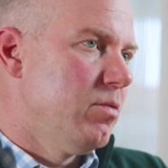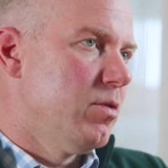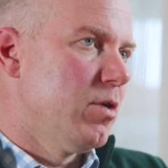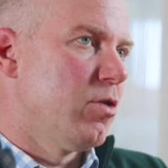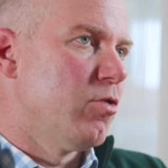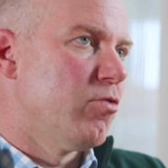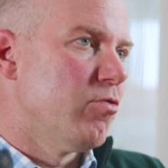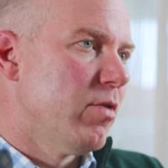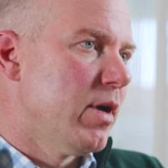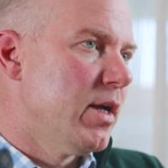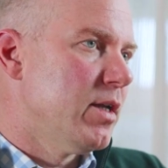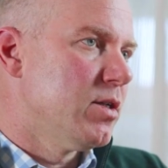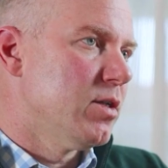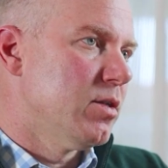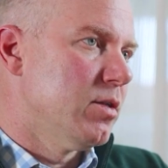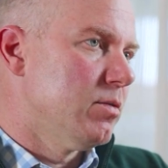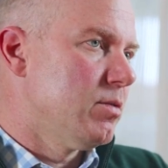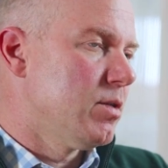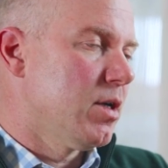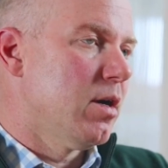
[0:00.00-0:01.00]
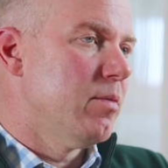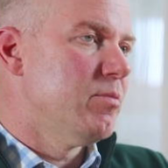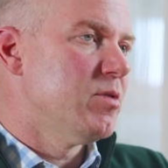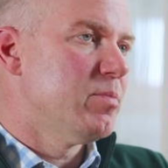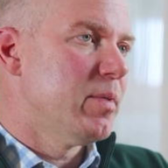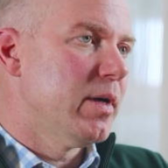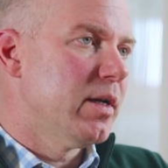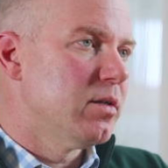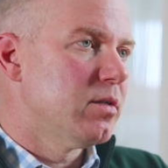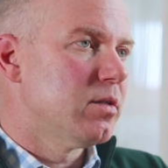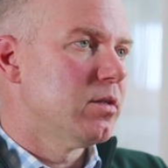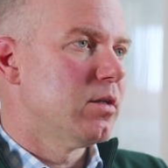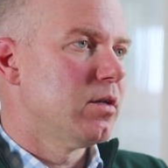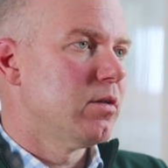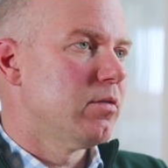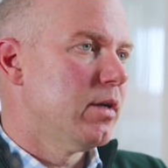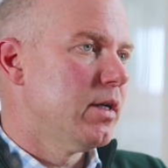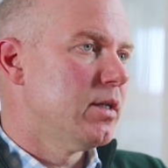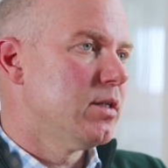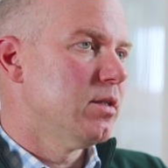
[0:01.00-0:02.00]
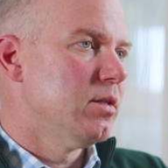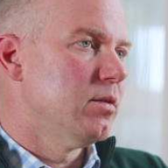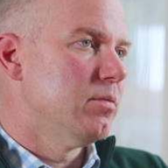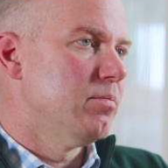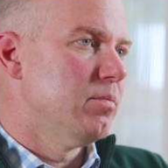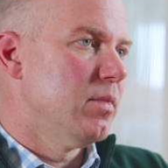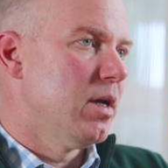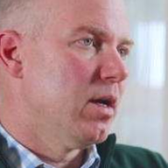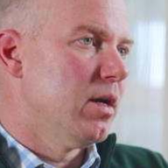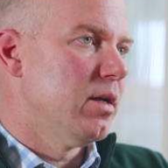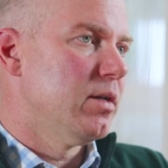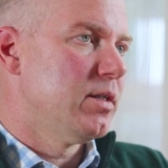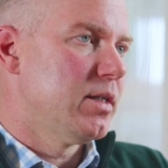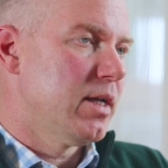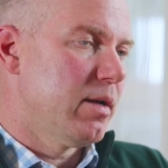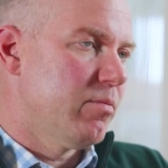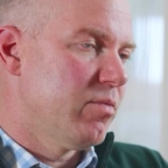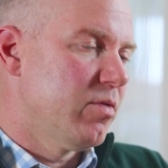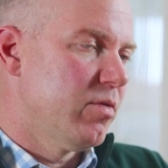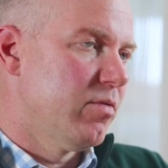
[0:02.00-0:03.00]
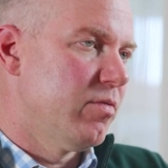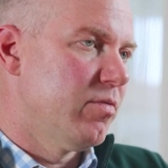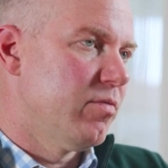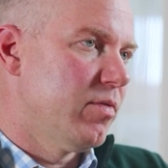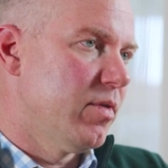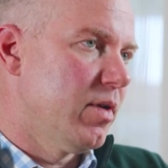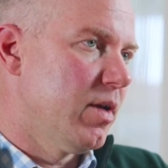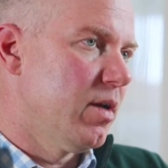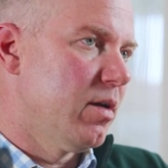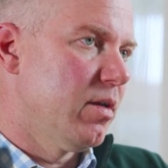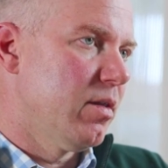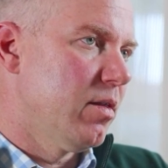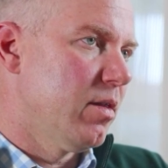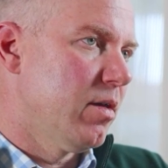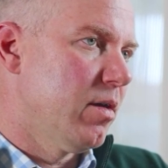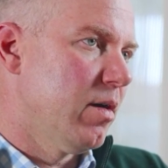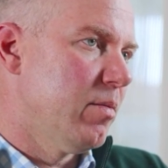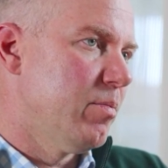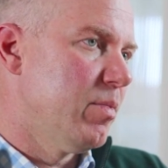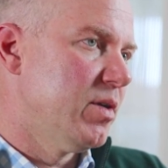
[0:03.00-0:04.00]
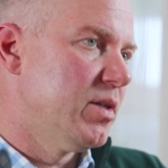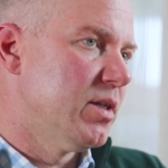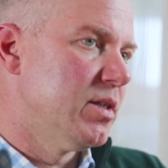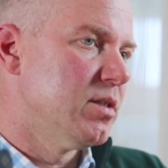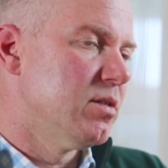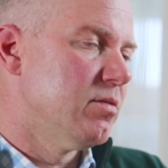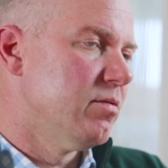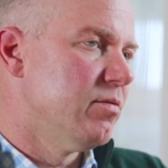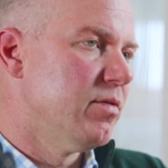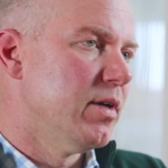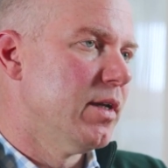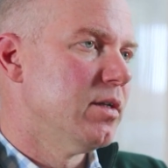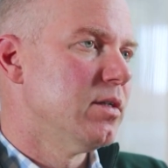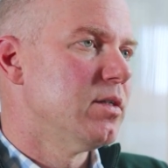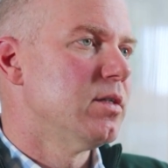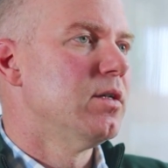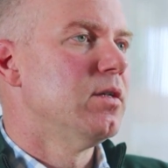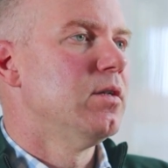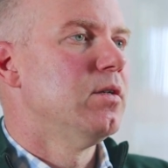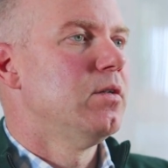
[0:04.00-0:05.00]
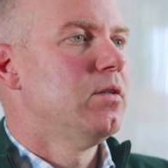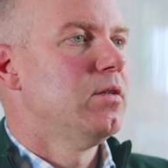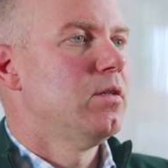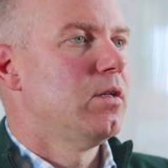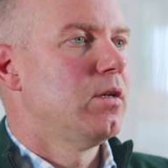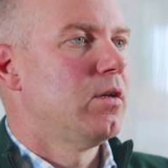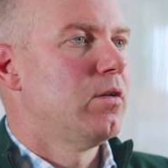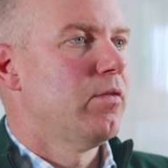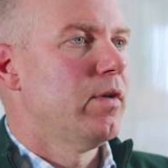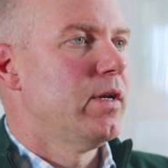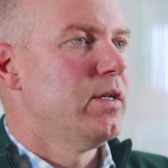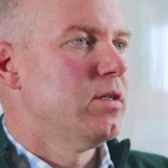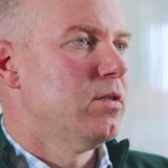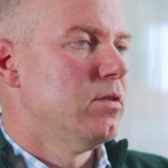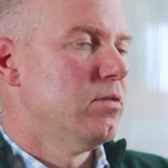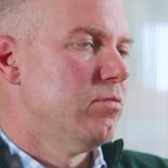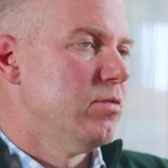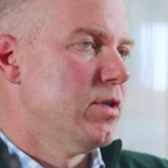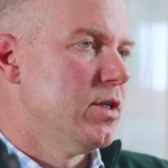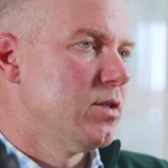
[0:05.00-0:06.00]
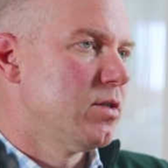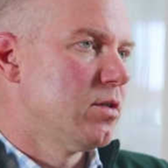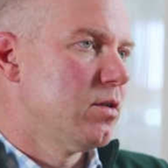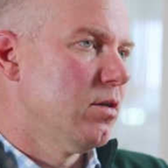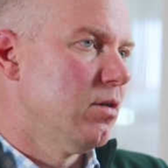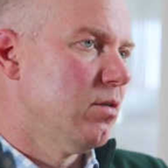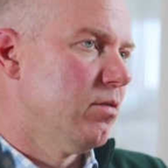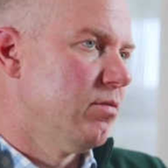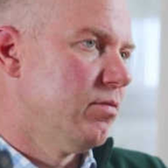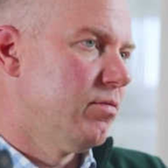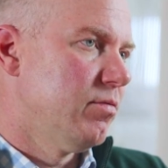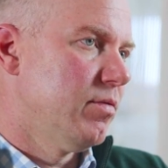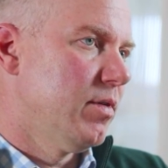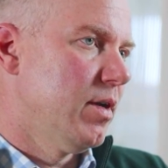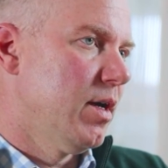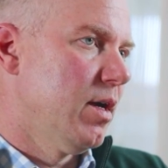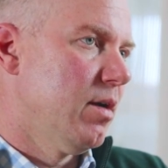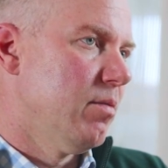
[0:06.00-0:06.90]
The greater the time spent, the greater the depth of hypotensive event, the greater the risk of